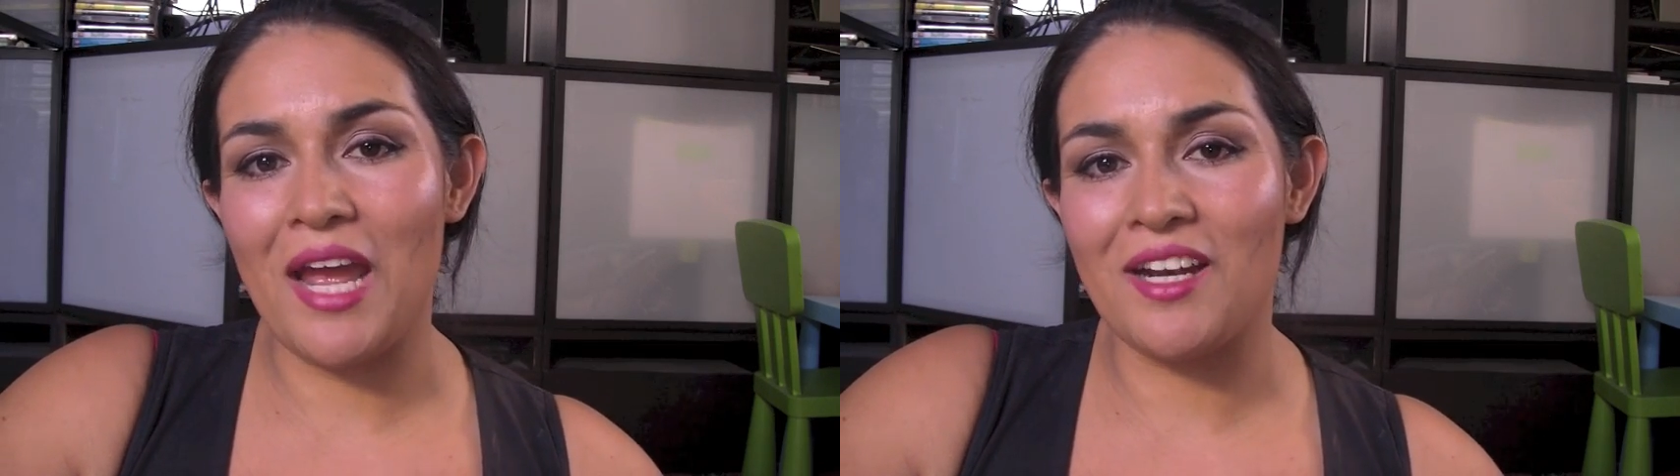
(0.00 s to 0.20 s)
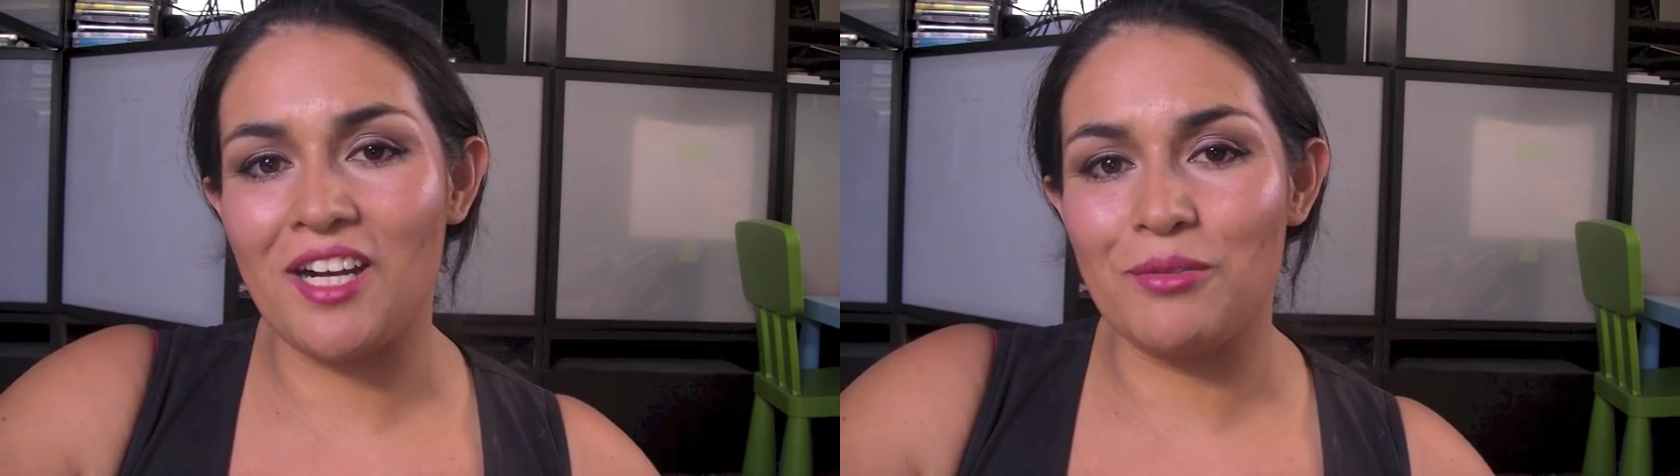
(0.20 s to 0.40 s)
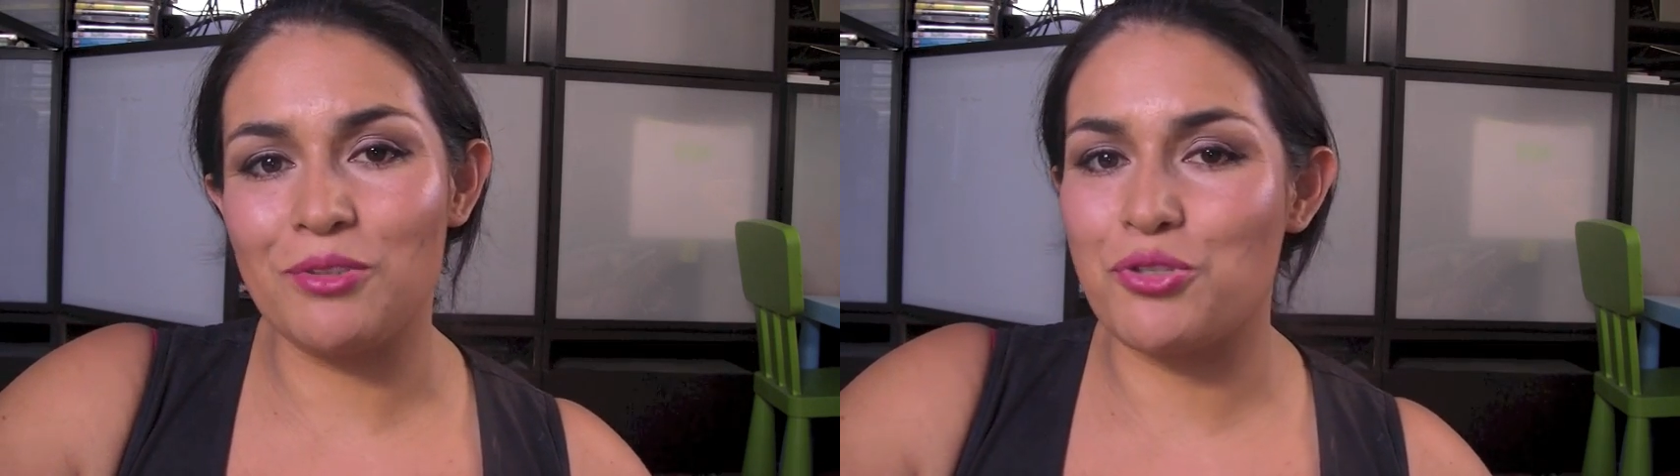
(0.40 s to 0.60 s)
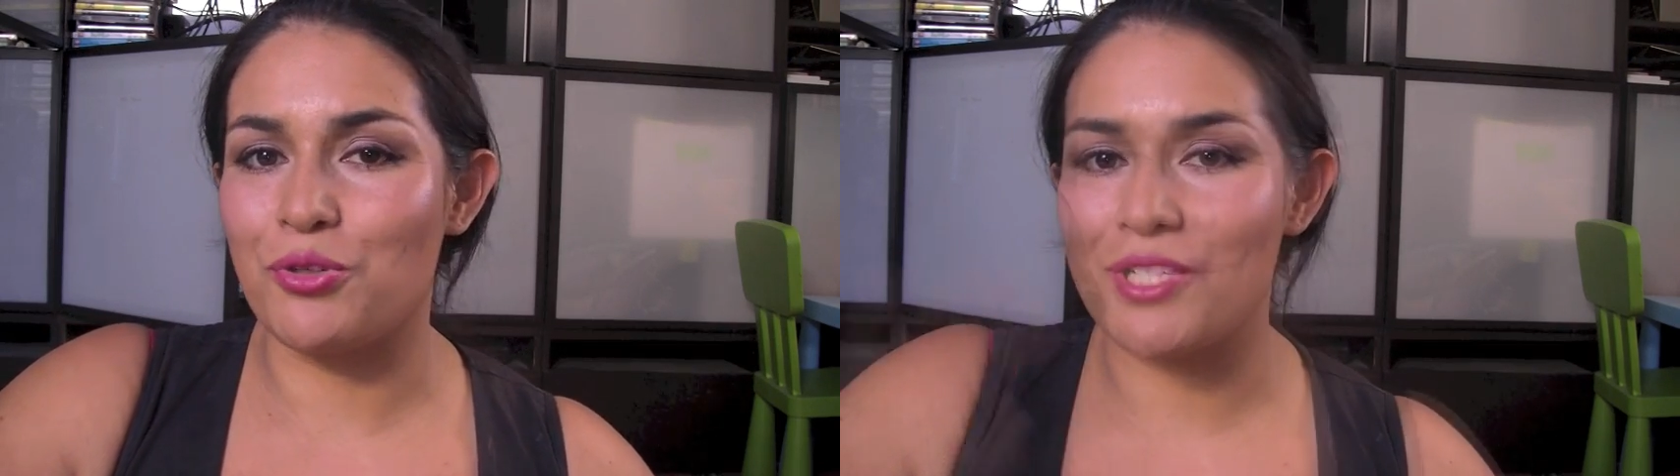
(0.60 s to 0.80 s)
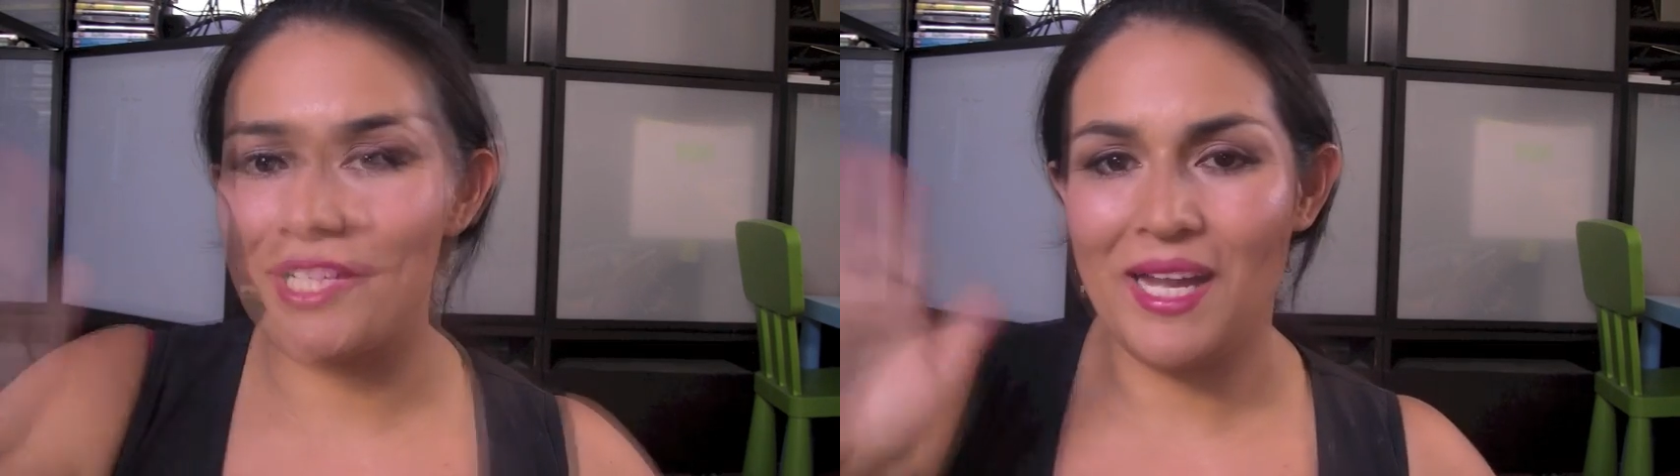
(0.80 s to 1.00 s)
and I will
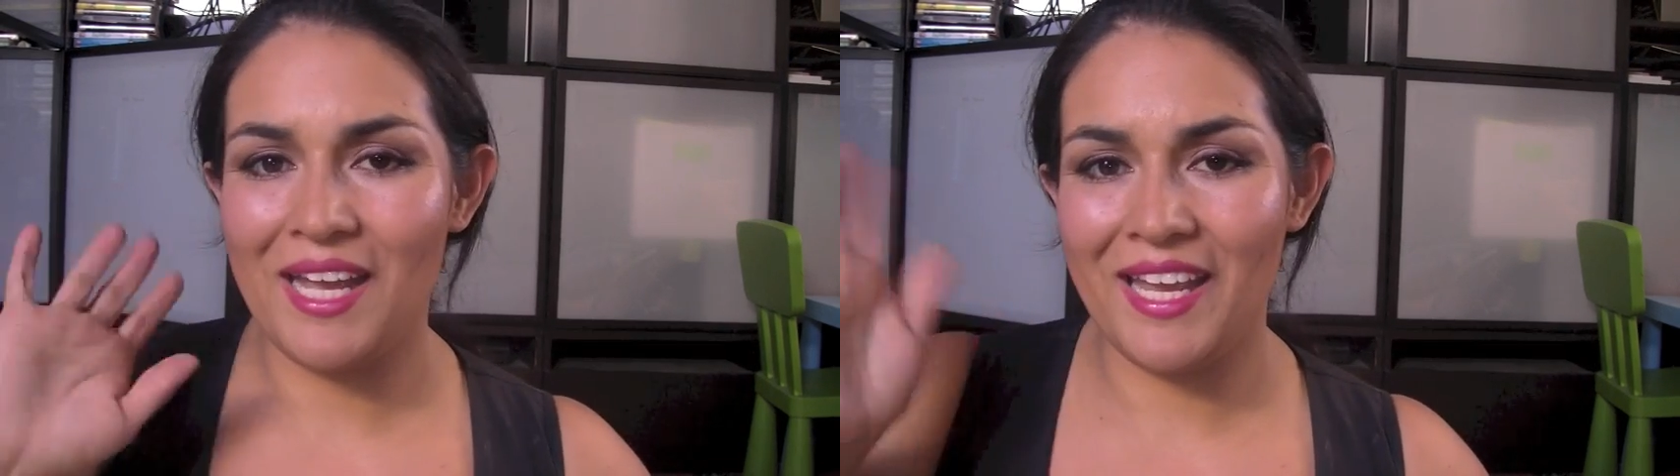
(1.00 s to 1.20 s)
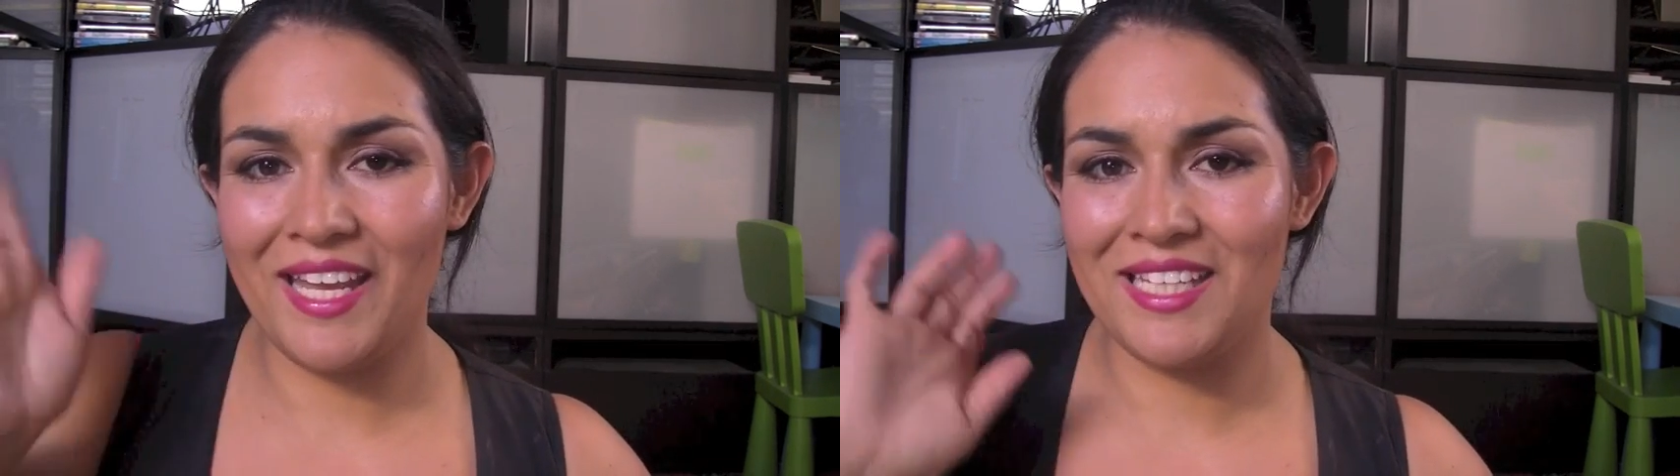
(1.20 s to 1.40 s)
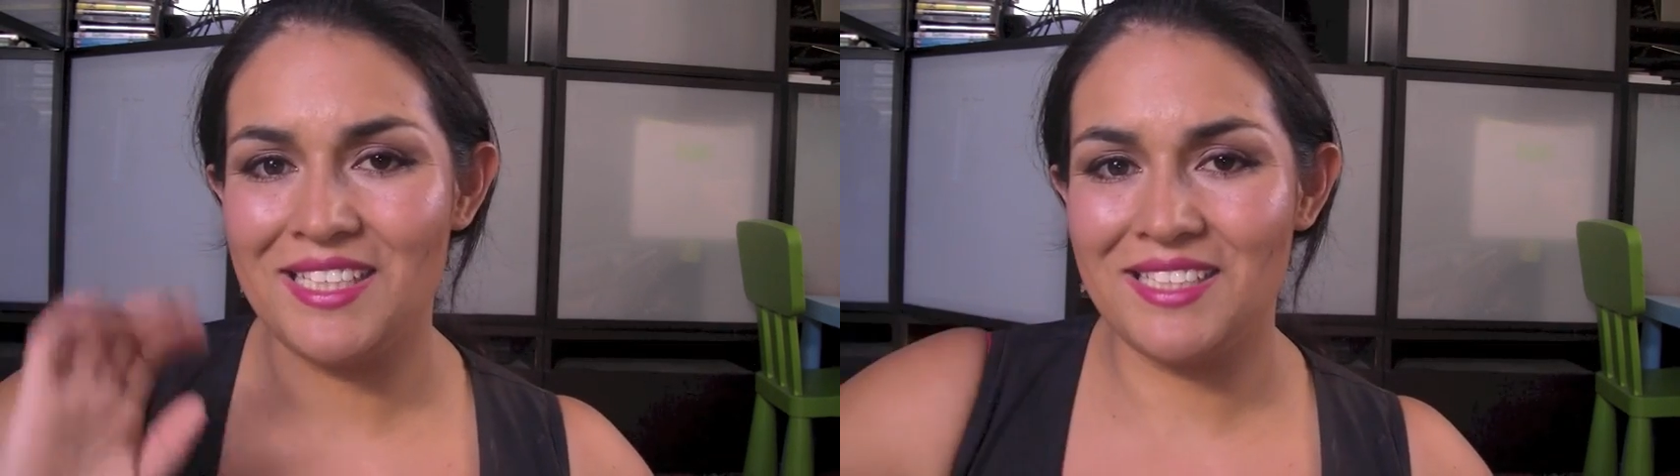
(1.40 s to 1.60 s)
talk to you soon. Bye!